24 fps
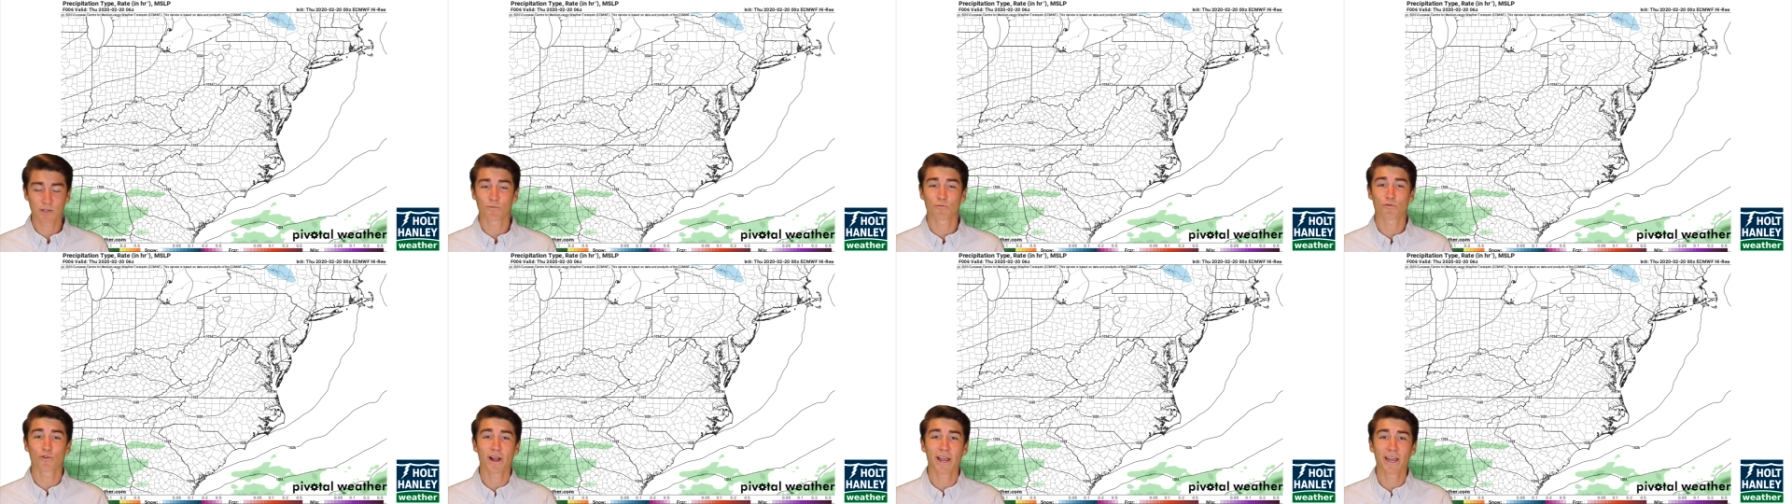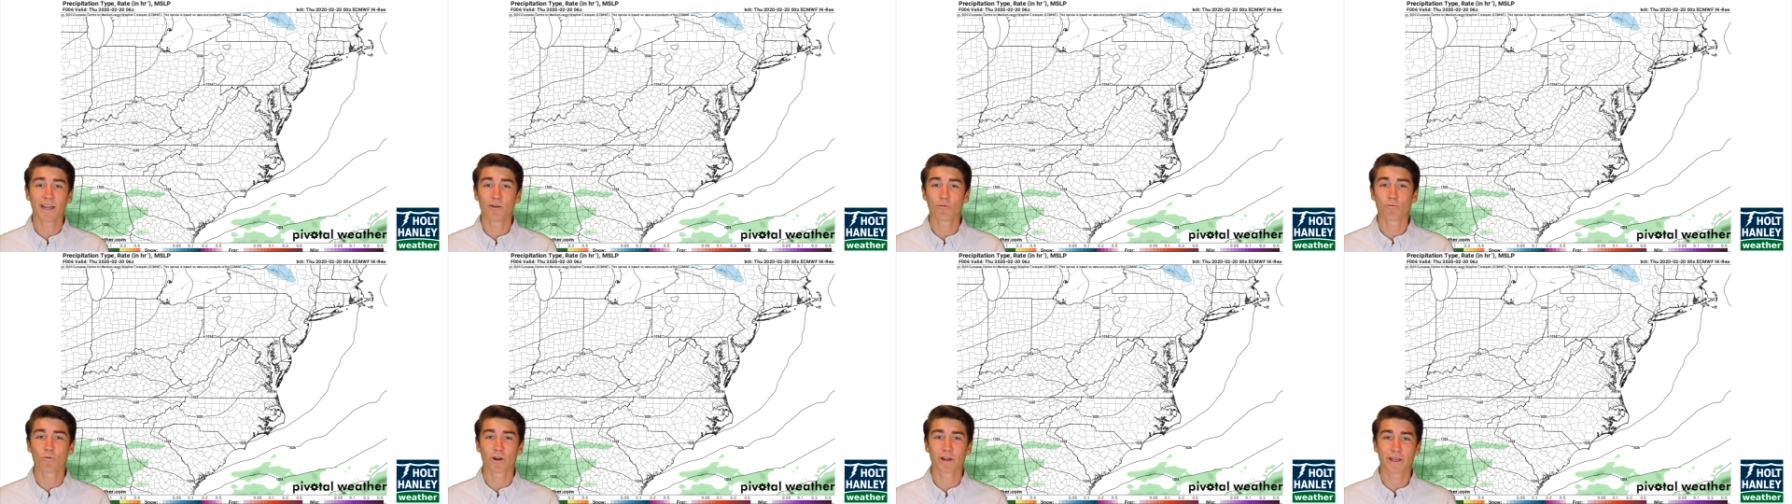some
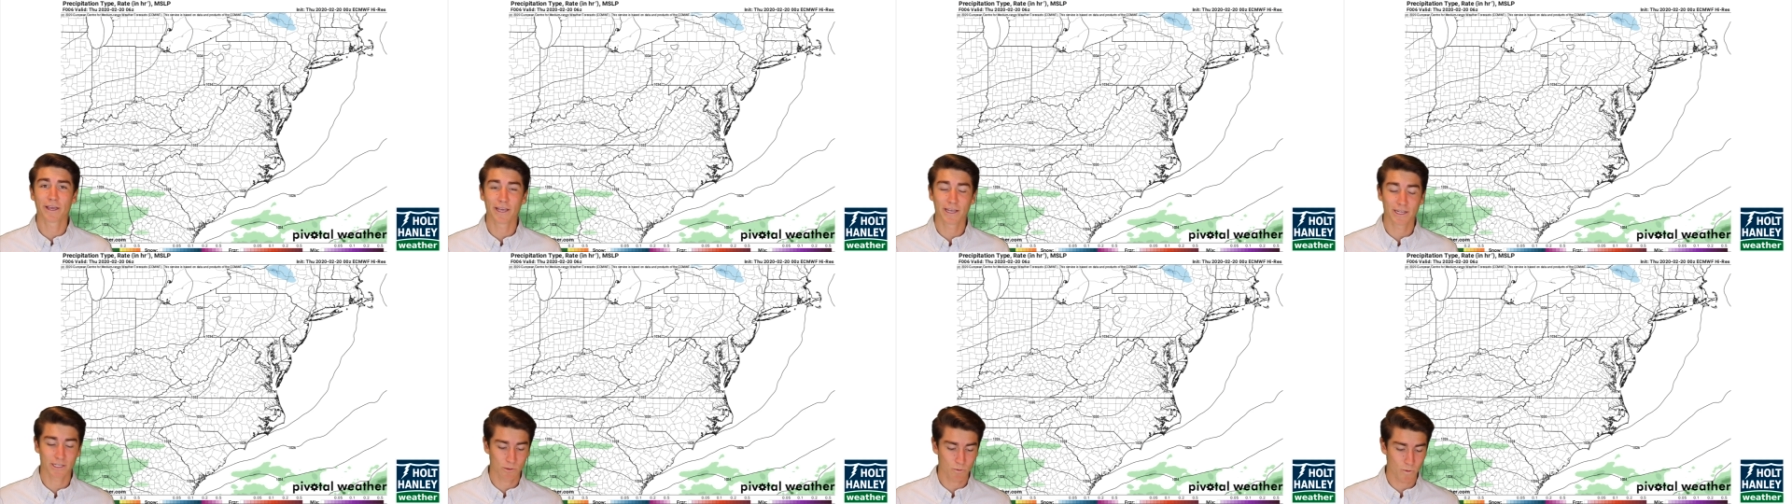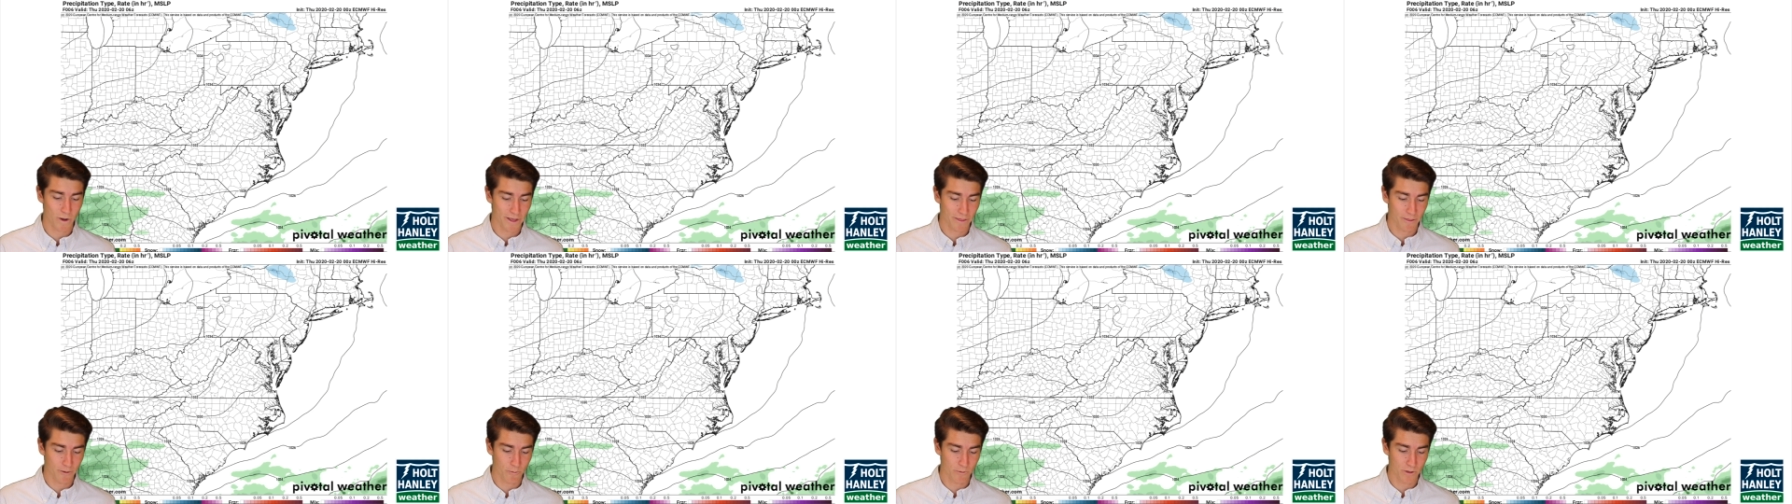rain working its
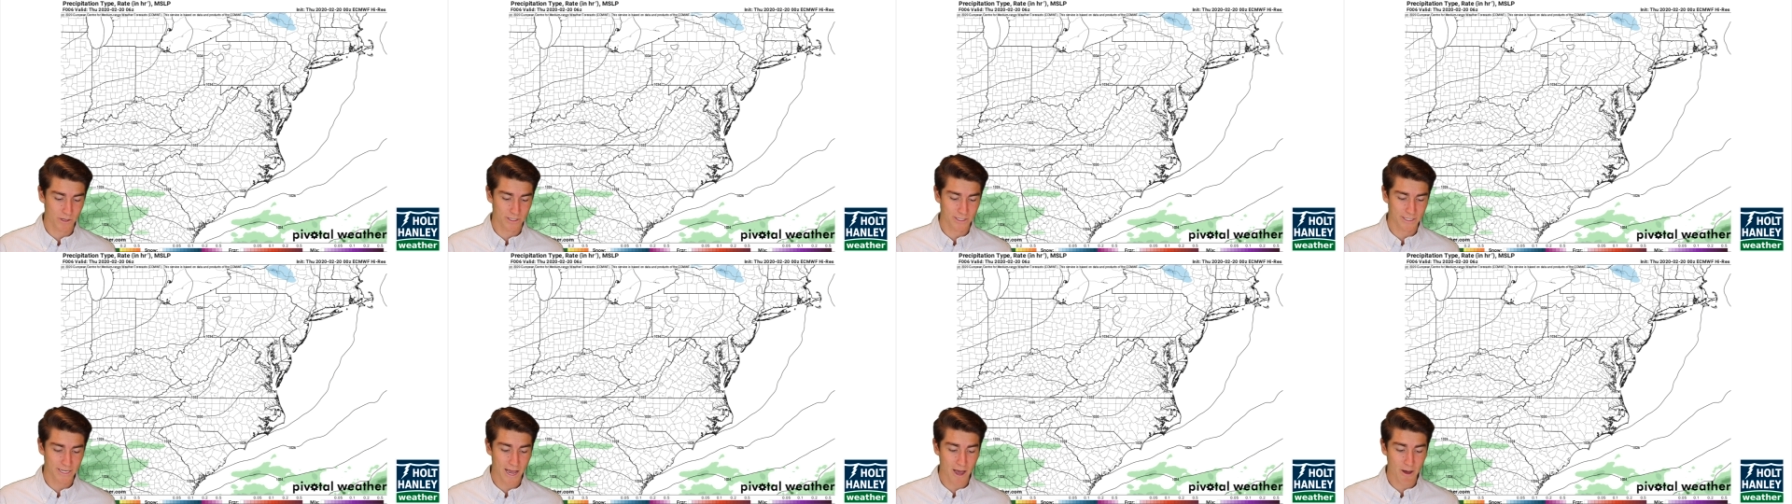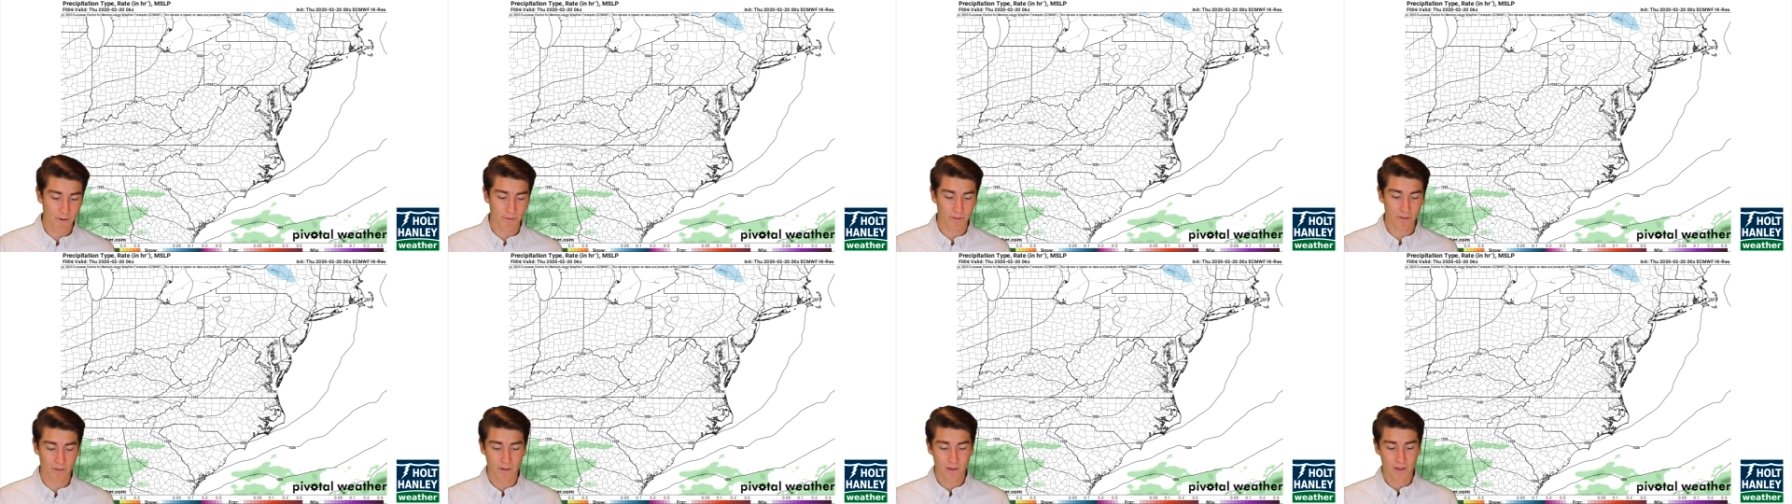way through the
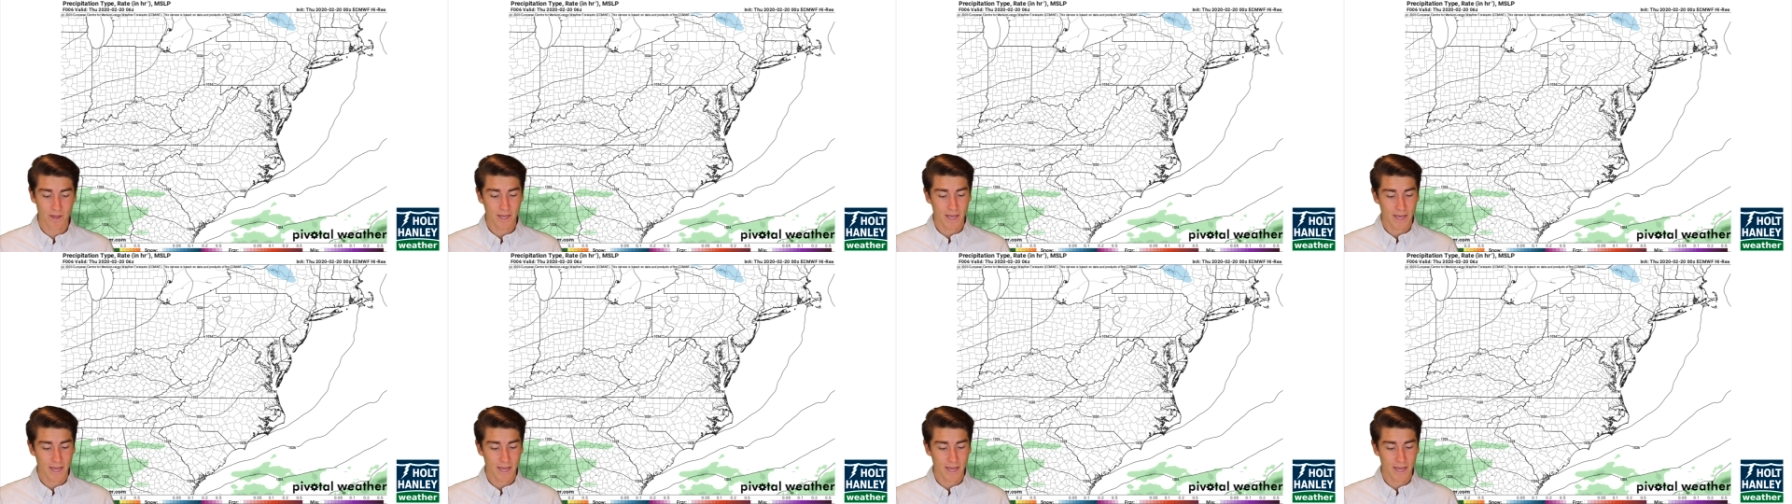south,